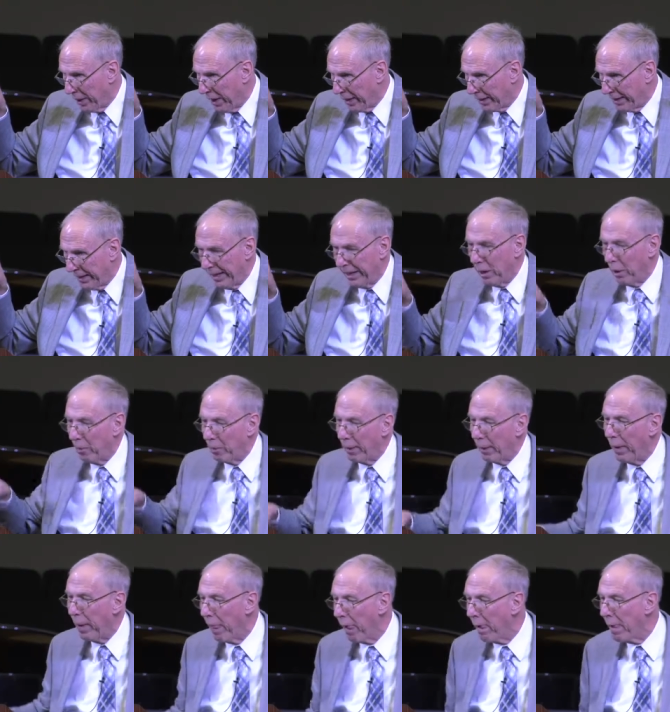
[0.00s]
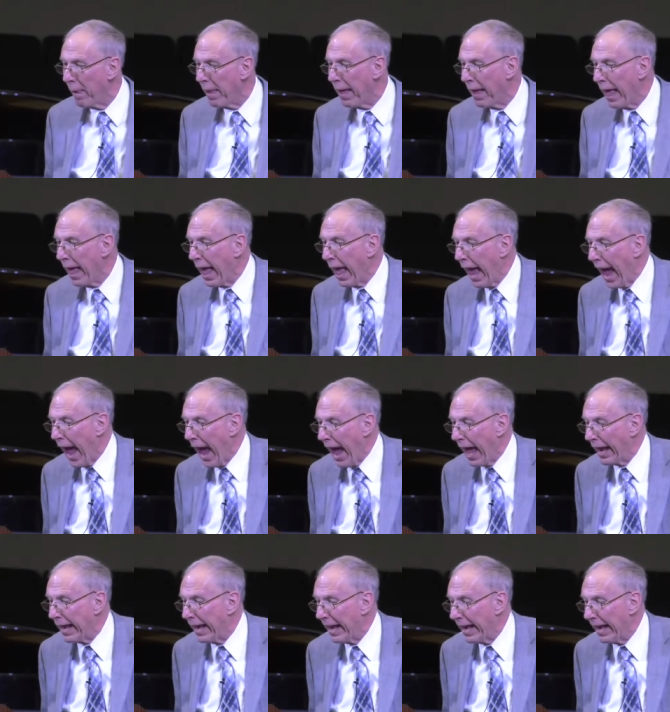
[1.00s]
nineteen open.
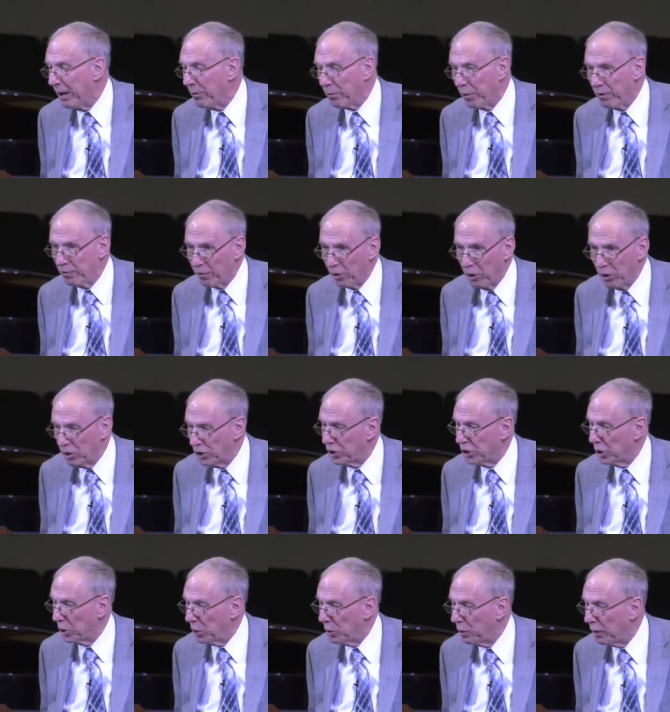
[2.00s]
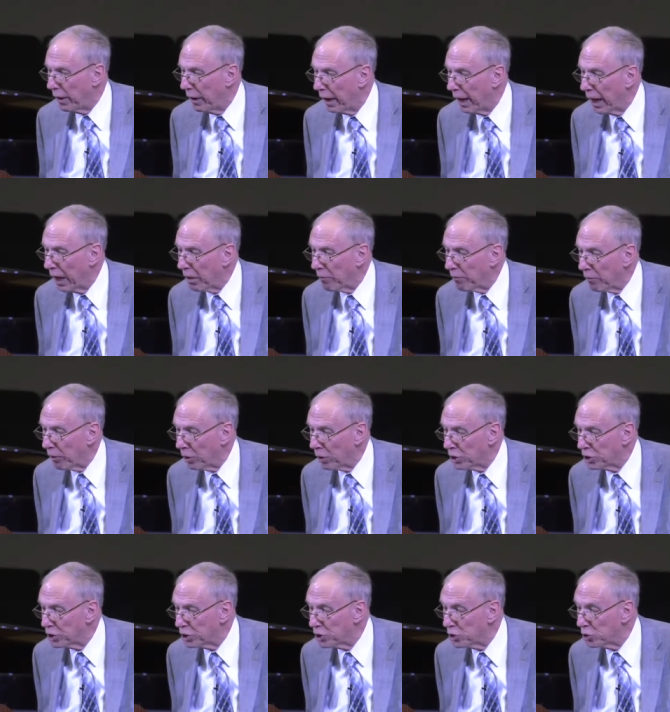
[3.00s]
And it refers to
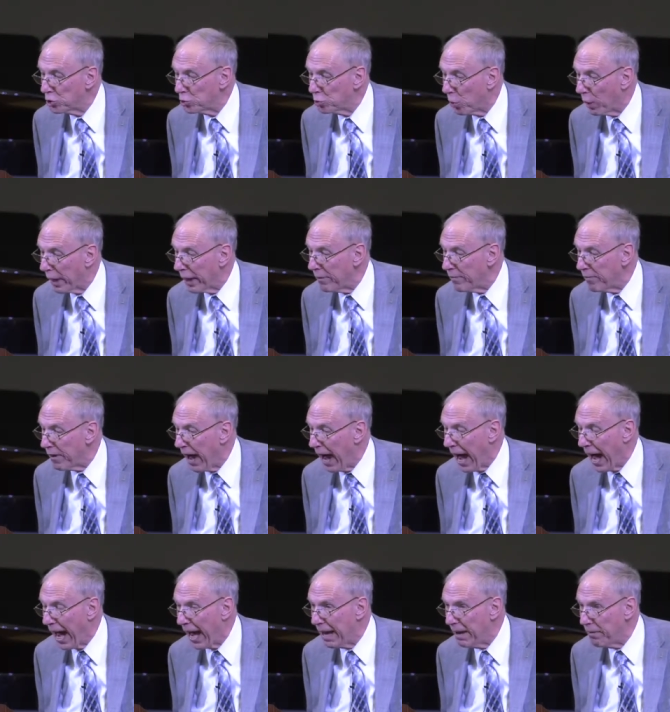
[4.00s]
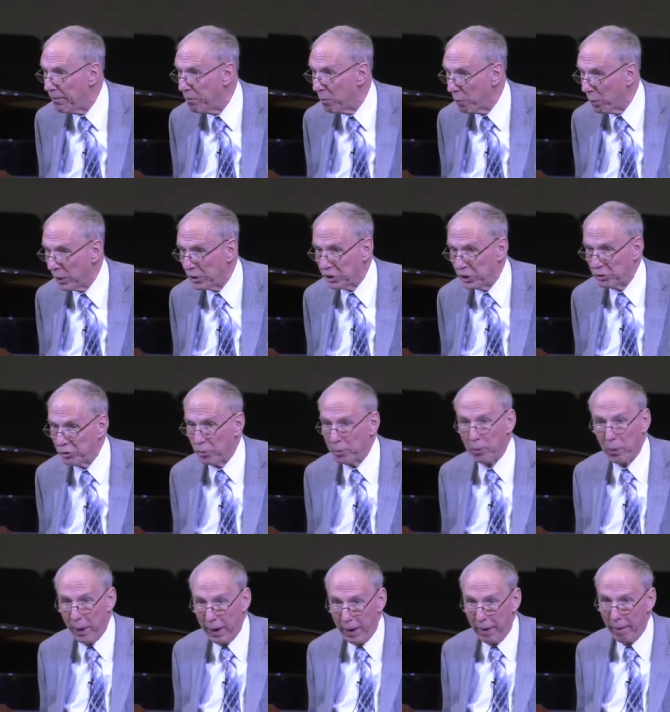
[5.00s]
verse twenty-five, which is a
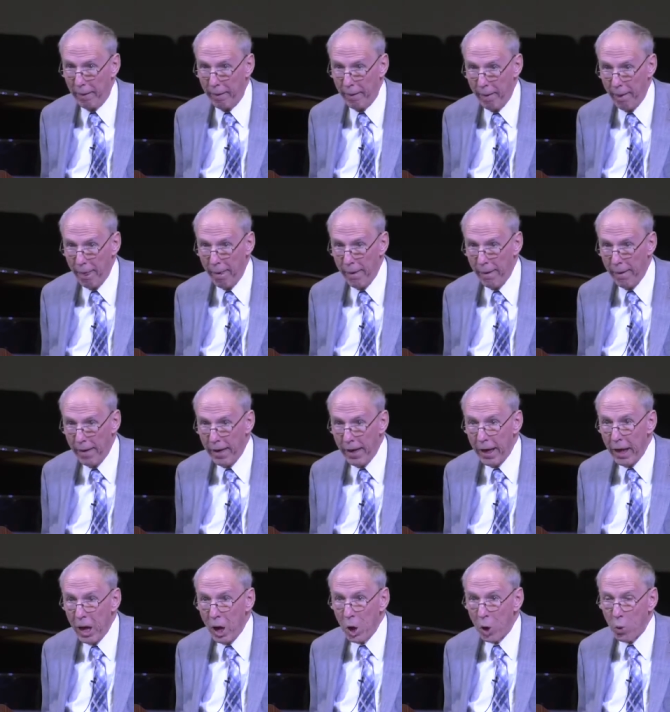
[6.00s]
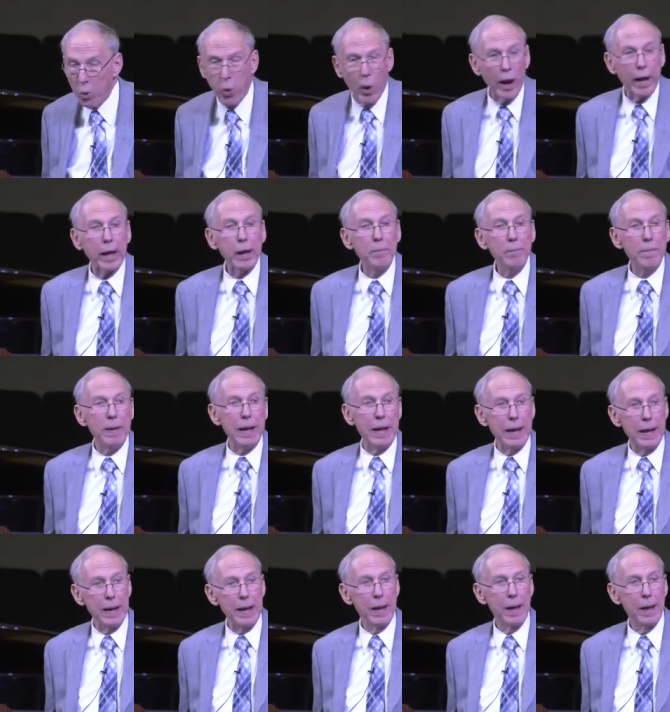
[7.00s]
prayer. Quicken
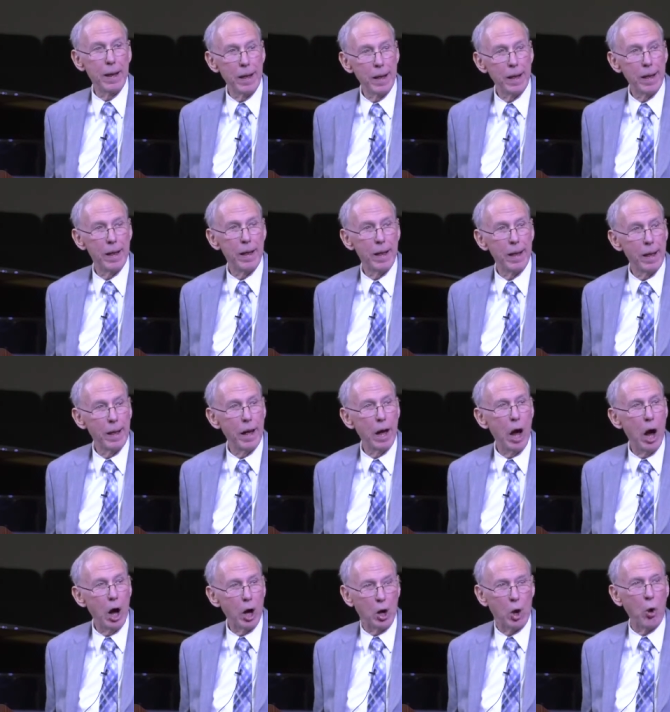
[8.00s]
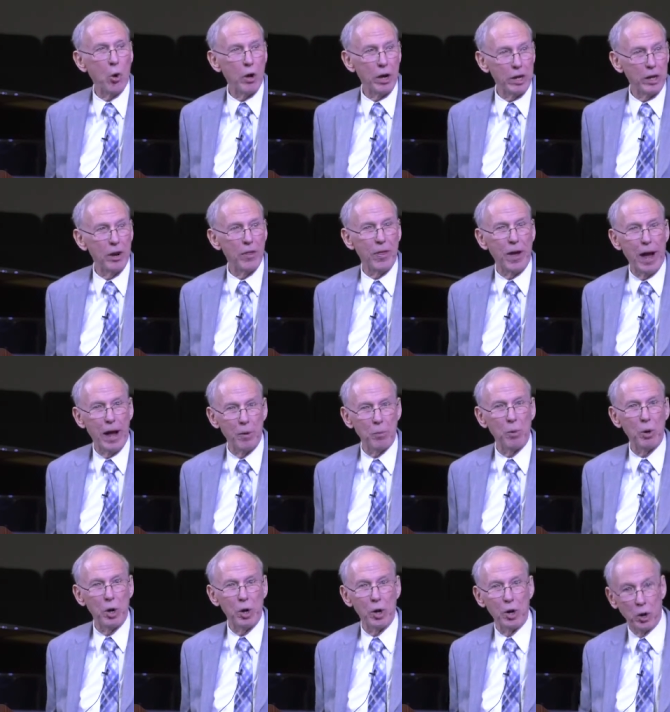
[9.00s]
me according to thy
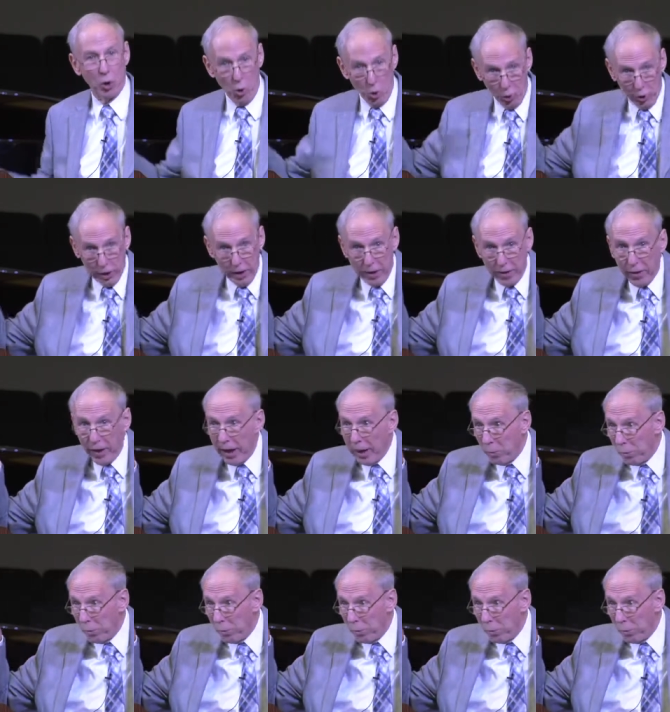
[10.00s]
word, according to thy